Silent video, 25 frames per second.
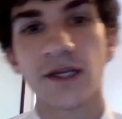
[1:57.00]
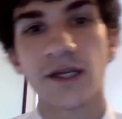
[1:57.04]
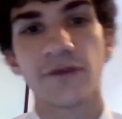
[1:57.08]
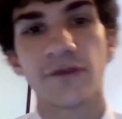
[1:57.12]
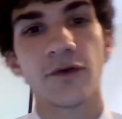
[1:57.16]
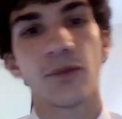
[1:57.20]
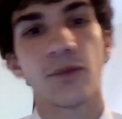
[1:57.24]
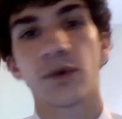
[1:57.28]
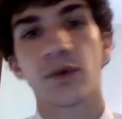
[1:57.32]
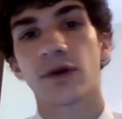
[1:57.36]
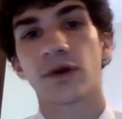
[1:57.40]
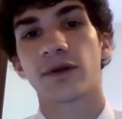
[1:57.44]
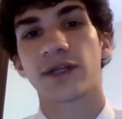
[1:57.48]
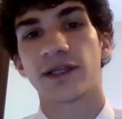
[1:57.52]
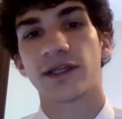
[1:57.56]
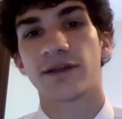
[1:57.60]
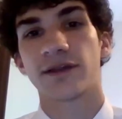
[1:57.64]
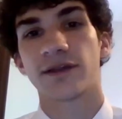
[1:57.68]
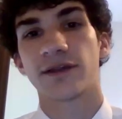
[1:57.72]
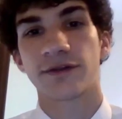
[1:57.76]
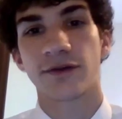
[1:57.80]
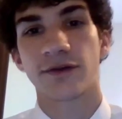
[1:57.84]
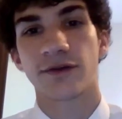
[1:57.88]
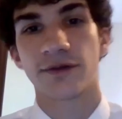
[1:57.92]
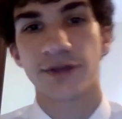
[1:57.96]
Meaningful World
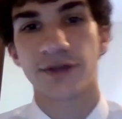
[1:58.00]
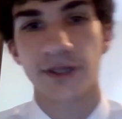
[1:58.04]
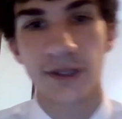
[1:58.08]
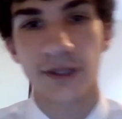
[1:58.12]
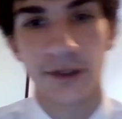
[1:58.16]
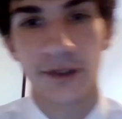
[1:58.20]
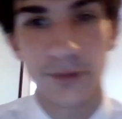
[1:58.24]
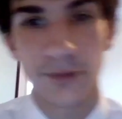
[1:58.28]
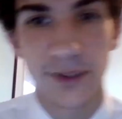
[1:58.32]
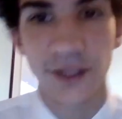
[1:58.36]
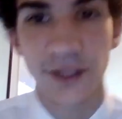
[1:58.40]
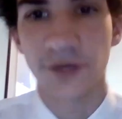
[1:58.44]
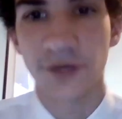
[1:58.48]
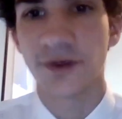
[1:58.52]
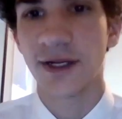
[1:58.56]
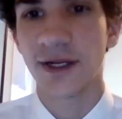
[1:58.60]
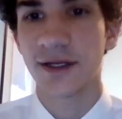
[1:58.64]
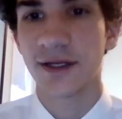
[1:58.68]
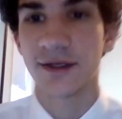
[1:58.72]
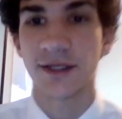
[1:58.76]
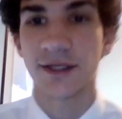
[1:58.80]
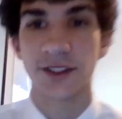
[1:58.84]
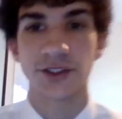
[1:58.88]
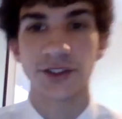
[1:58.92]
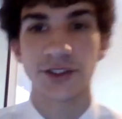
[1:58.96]
is associated with the
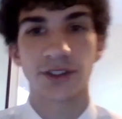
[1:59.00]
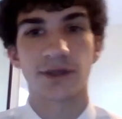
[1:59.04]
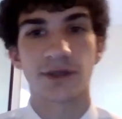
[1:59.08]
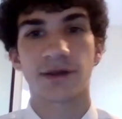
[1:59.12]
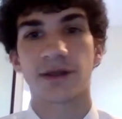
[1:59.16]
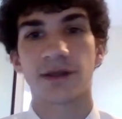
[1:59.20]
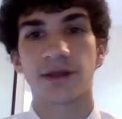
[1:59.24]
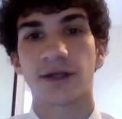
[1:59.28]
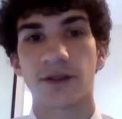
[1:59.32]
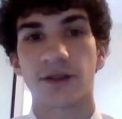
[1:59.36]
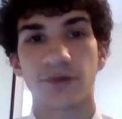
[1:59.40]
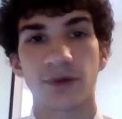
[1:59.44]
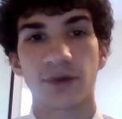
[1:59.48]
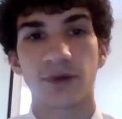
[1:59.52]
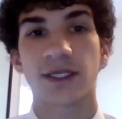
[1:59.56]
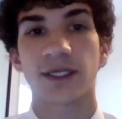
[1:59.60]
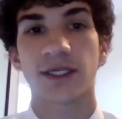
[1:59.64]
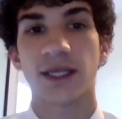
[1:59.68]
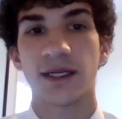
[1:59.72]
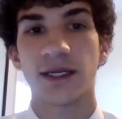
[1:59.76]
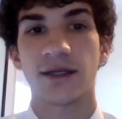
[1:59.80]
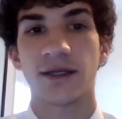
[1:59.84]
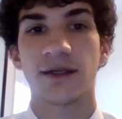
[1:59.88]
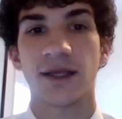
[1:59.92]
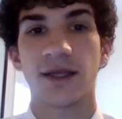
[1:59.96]
United Nations and has worked
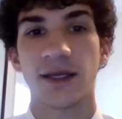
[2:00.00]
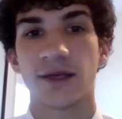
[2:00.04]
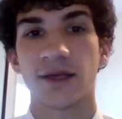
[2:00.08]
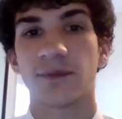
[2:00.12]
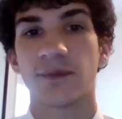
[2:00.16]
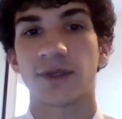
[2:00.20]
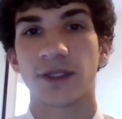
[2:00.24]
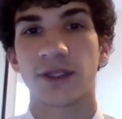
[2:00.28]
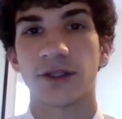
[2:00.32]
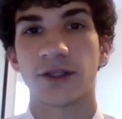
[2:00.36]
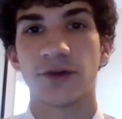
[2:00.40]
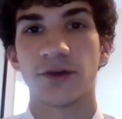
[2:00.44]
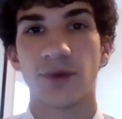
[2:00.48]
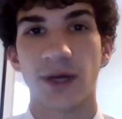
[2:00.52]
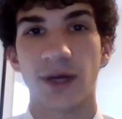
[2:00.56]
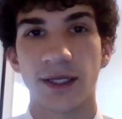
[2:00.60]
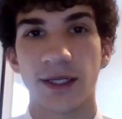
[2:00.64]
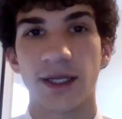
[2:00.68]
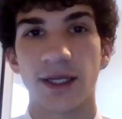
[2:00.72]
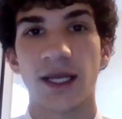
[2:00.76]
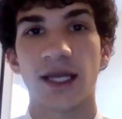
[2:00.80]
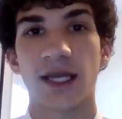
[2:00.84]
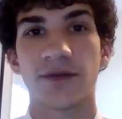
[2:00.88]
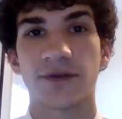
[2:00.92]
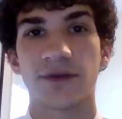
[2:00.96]
hand in hand with the
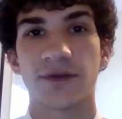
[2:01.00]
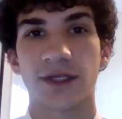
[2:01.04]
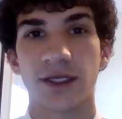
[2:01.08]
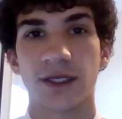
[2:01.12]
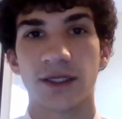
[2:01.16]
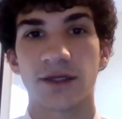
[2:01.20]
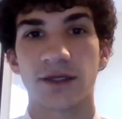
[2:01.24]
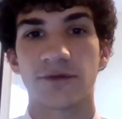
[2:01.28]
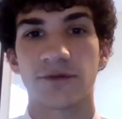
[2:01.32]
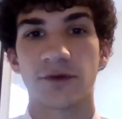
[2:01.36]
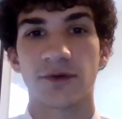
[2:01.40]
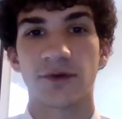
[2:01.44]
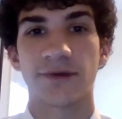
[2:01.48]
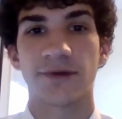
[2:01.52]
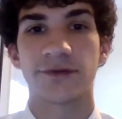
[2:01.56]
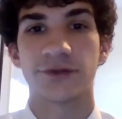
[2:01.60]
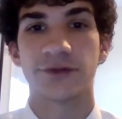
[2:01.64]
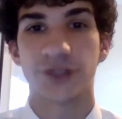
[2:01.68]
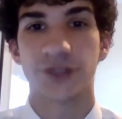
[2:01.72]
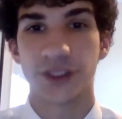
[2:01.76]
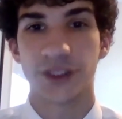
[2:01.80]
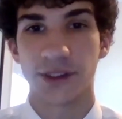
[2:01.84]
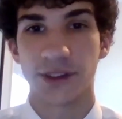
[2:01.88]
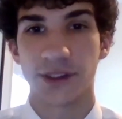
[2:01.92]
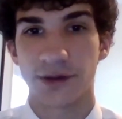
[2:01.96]
UN advocating for
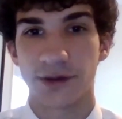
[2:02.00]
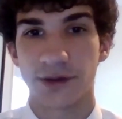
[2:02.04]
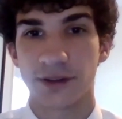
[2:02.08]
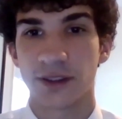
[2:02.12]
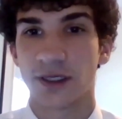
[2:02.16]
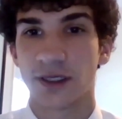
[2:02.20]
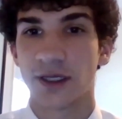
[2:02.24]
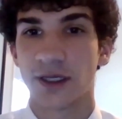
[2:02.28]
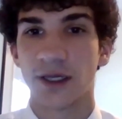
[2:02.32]
refugees.